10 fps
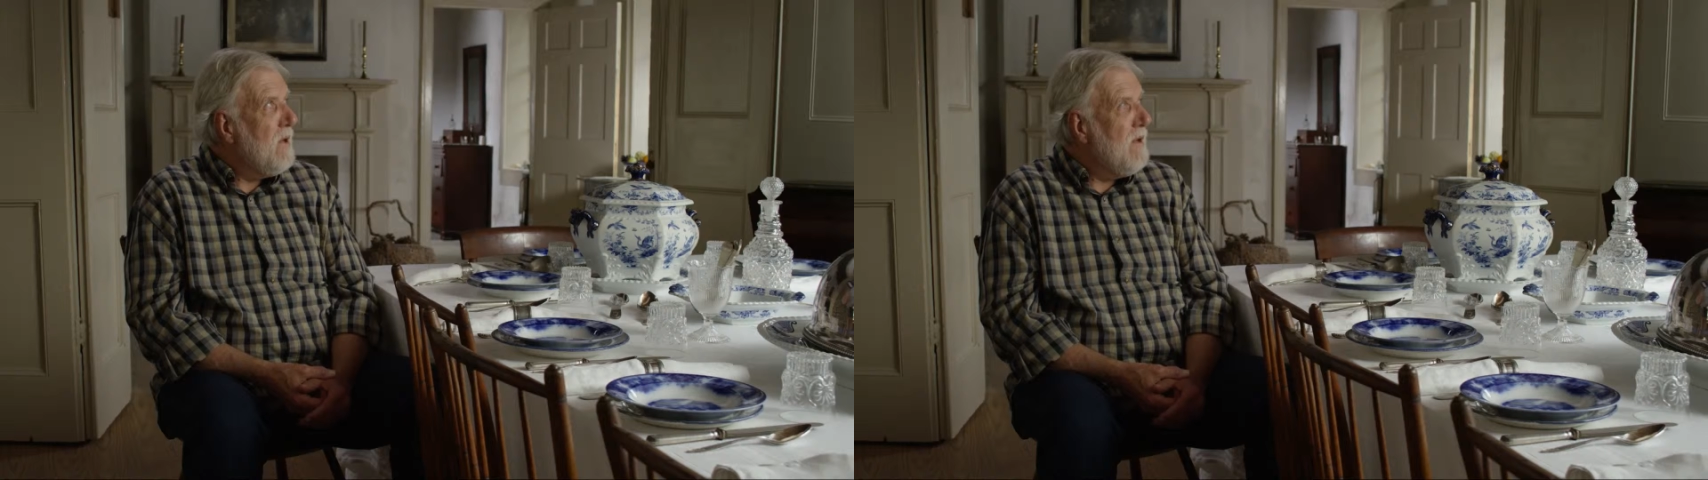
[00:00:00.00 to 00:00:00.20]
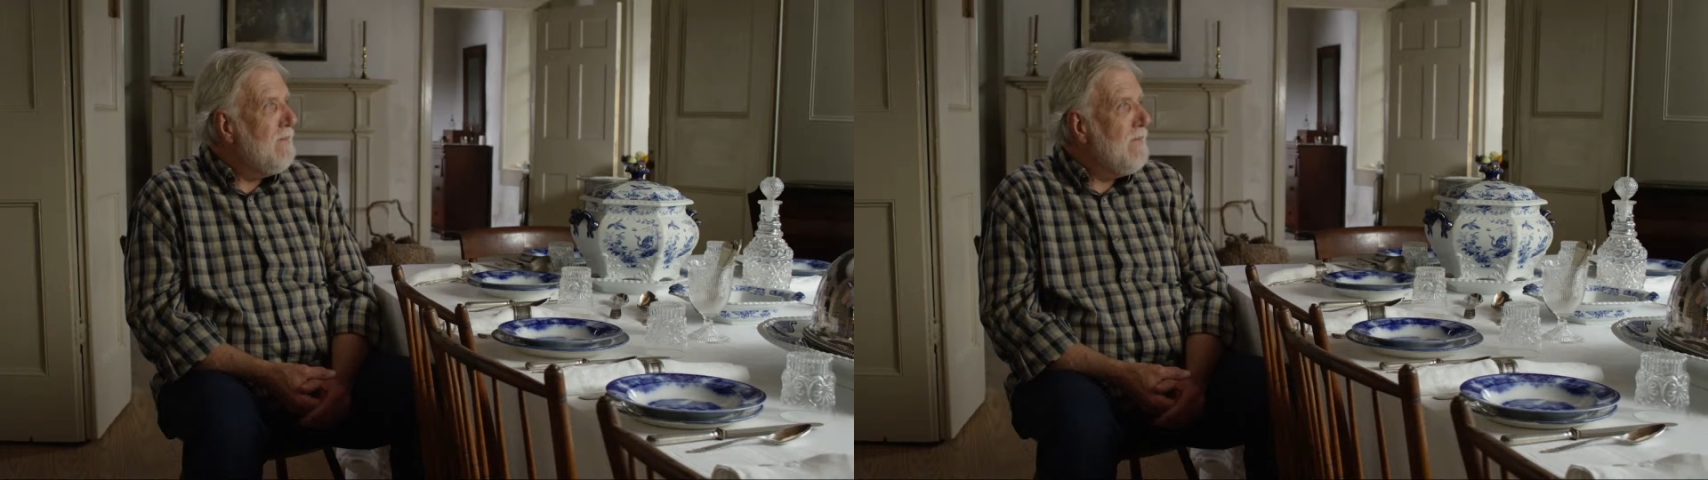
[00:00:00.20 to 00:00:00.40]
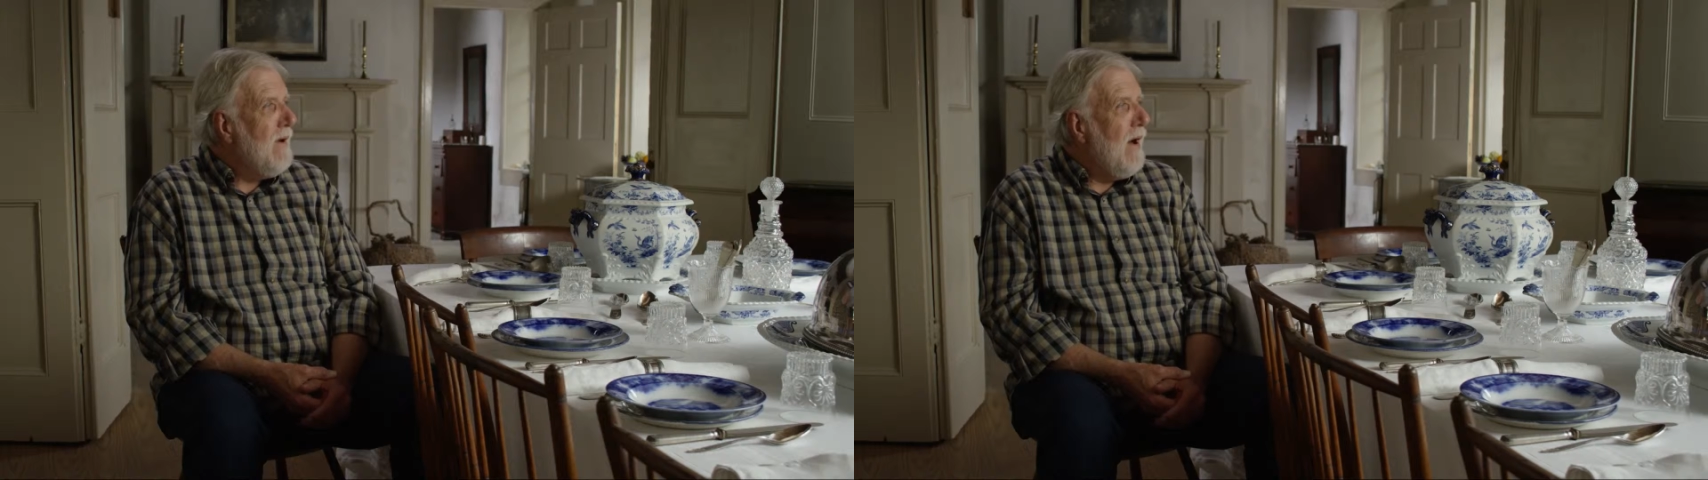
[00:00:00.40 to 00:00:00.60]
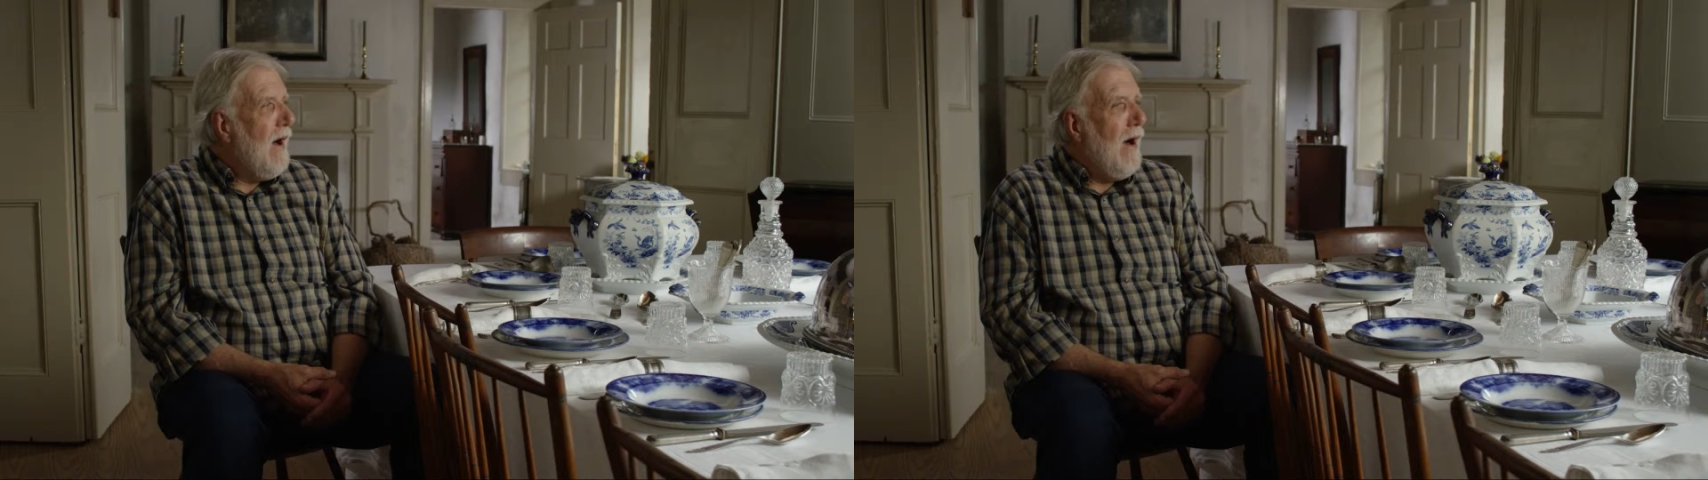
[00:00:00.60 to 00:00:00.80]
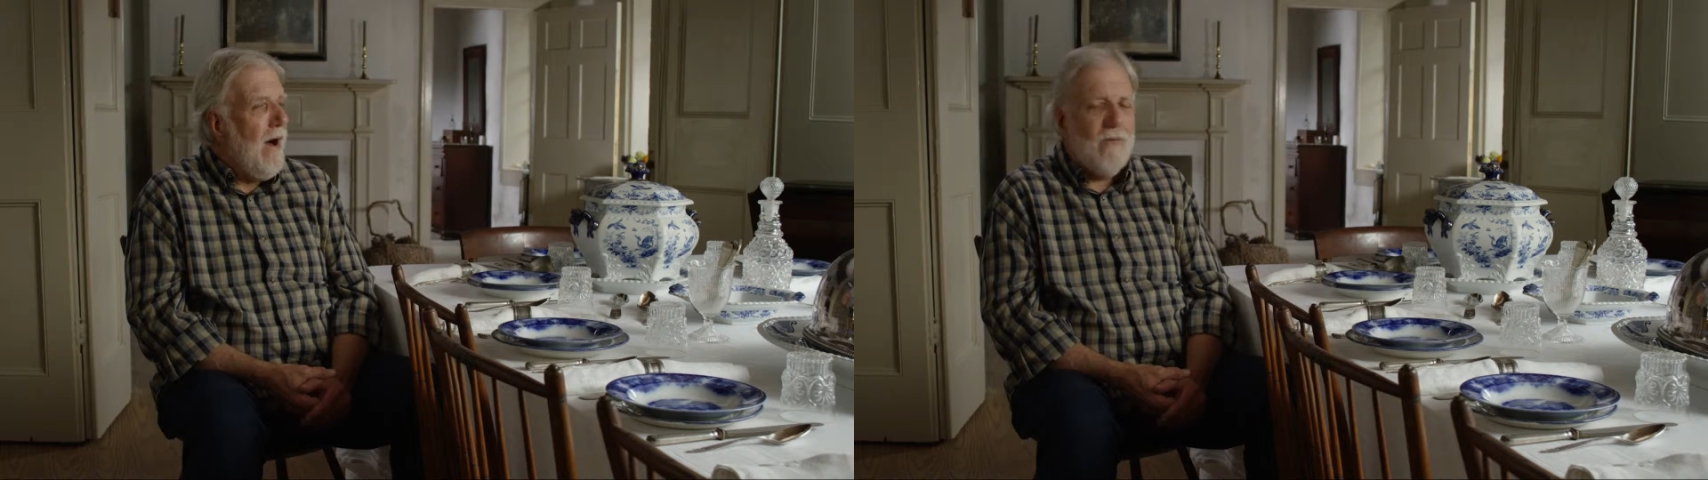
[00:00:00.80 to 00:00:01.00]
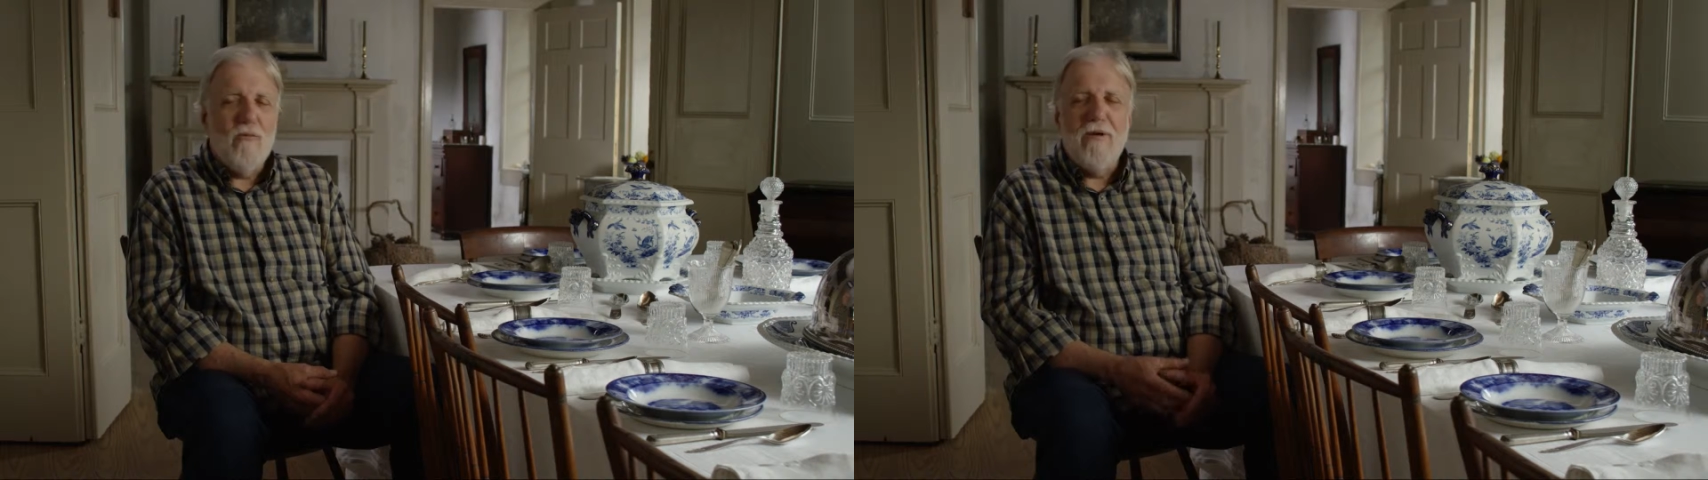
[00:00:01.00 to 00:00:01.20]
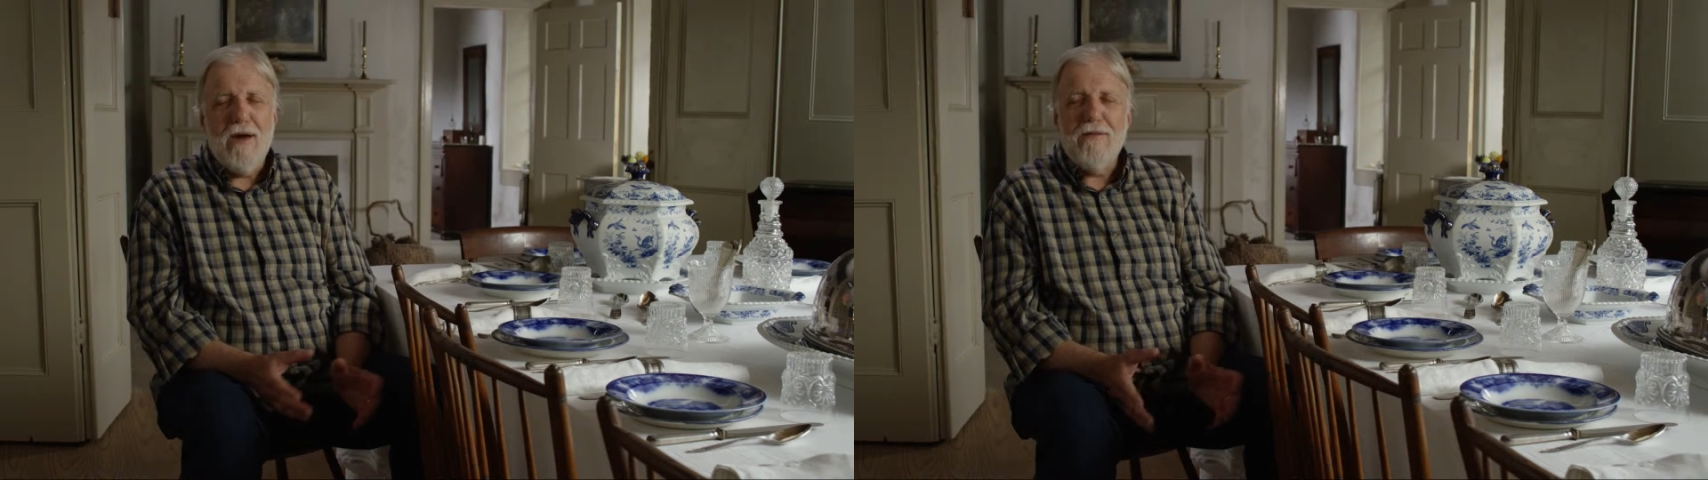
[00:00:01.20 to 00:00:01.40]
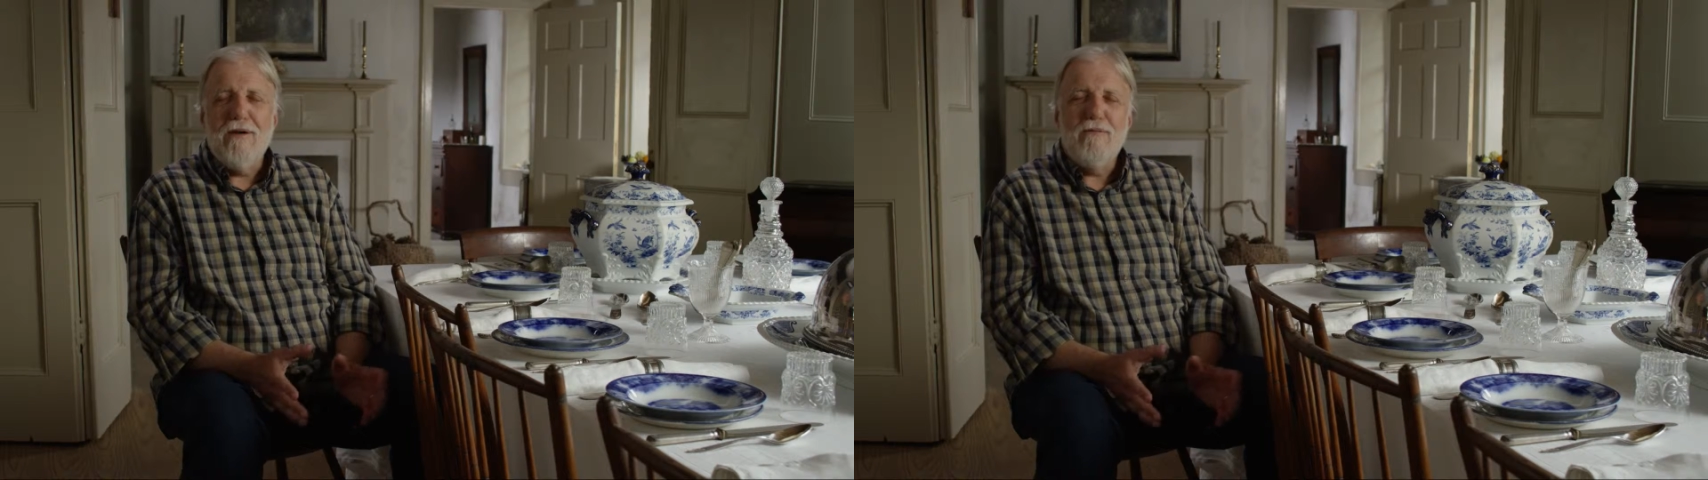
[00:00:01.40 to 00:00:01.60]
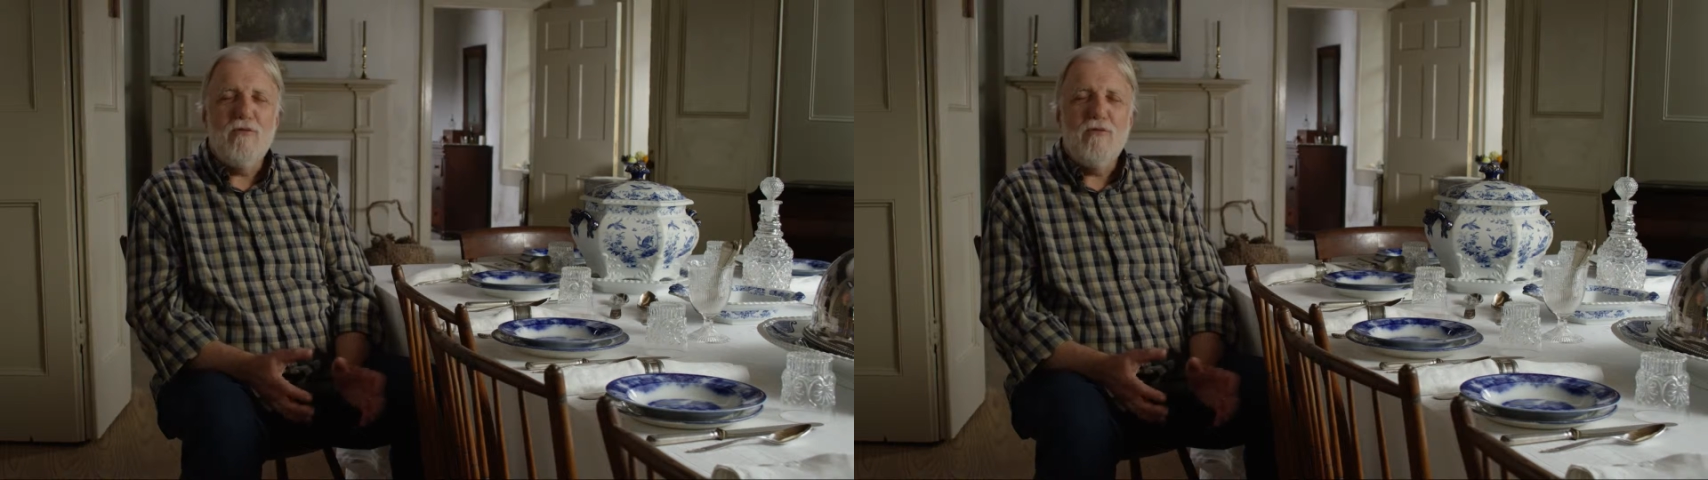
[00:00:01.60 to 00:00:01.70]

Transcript: mean, what I'd love